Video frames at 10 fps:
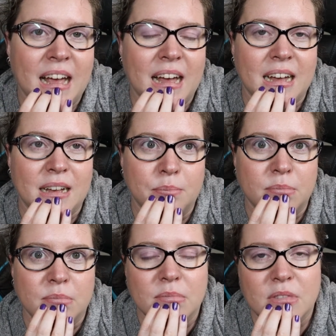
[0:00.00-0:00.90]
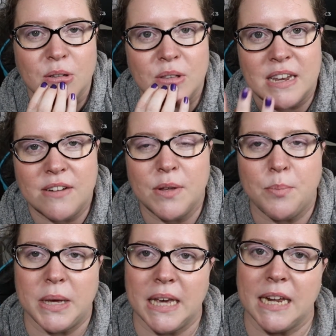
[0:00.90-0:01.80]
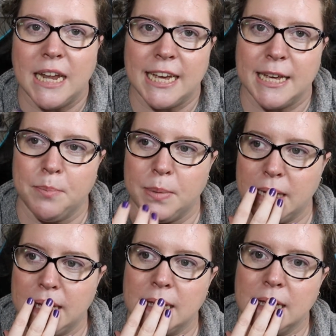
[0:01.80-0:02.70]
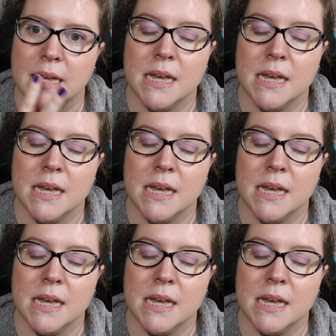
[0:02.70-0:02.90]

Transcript: um, so instead of it being like a big